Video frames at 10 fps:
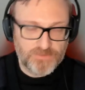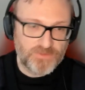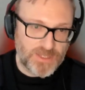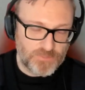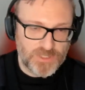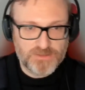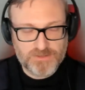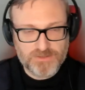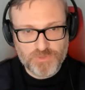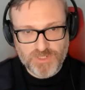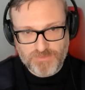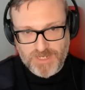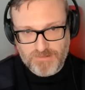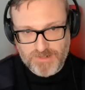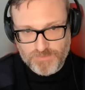of them being the subject
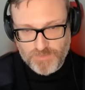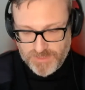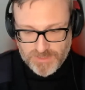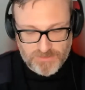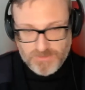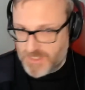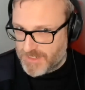matter experts in